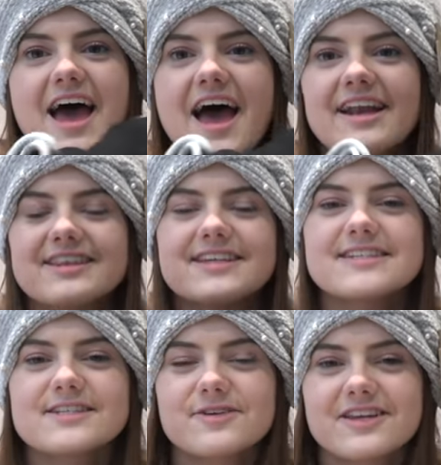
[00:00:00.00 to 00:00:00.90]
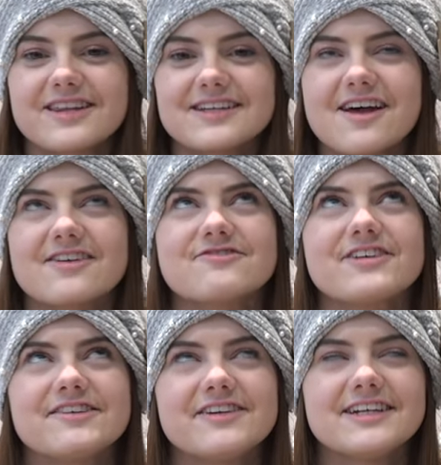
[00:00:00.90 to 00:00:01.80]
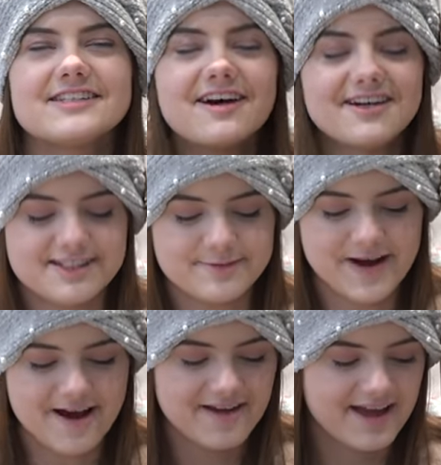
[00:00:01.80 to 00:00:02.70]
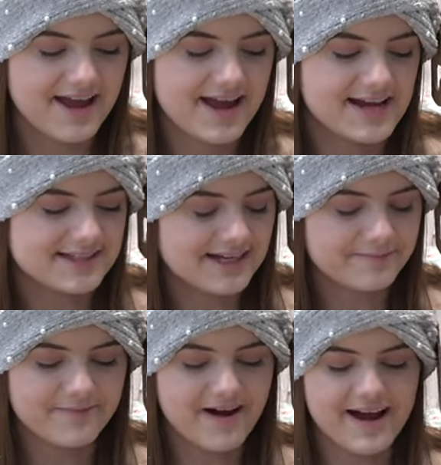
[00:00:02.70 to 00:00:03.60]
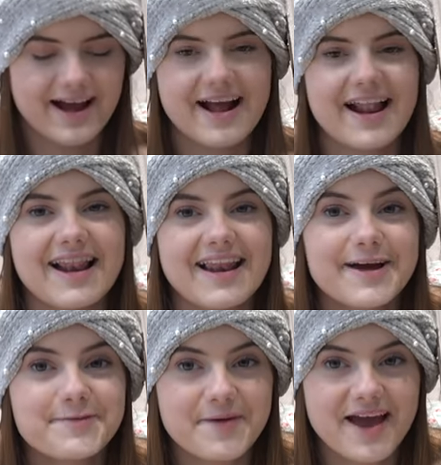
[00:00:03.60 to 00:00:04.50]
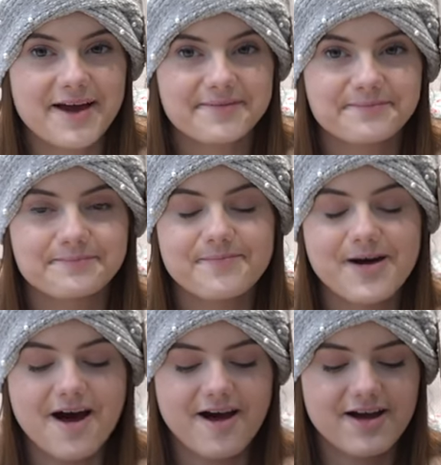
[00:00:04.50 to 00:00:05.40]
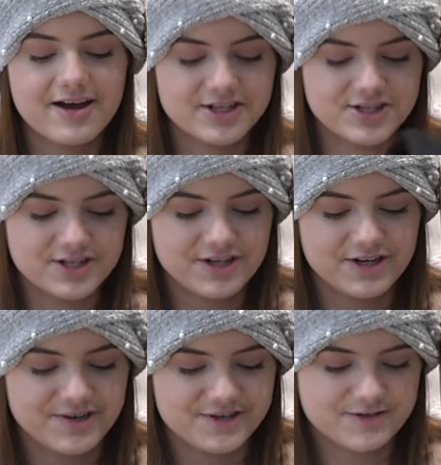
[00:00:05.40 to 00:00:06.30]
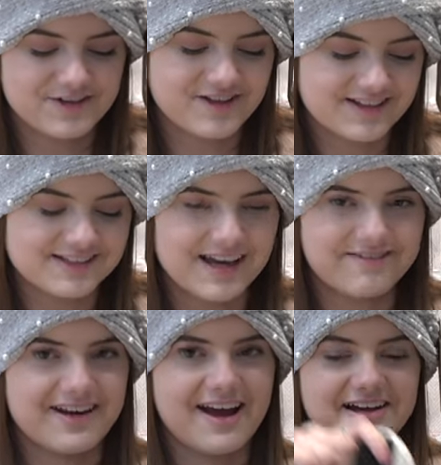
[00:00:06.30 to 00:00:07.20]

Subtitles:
Then this is one of the things I was really, really excited about, is my clickbait merch, which is one of the things I really